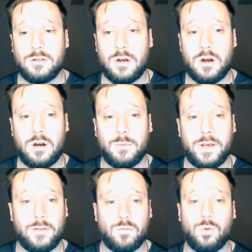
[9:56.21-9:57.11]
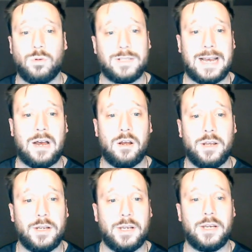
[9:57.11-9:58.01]
Um, it ruled out
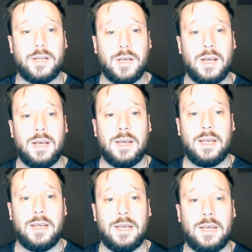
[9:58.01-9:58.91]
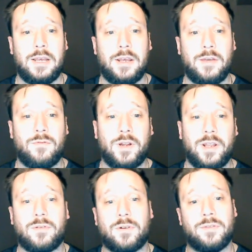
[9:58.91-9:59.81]
it, it it, it
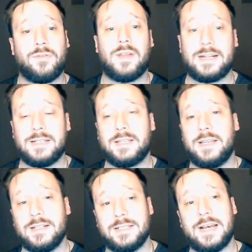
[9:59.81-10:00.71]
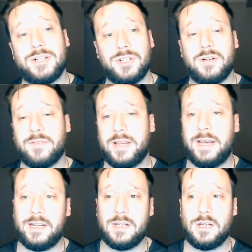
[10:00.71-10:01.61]
really reflected the intention of the
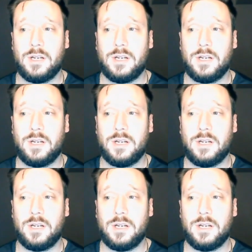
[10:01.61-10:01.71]
hit.